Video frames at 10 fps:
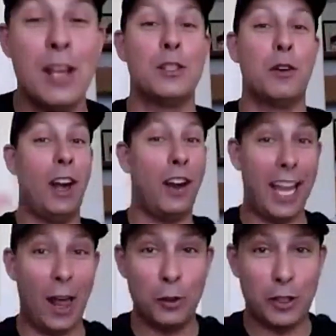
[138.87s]
So Gary
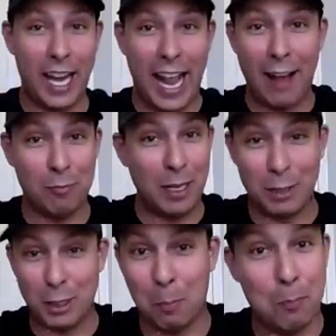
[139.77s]
Keller's gonna have me just
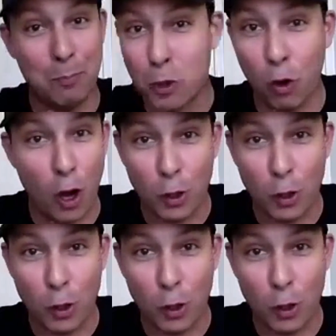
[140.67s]
drawn,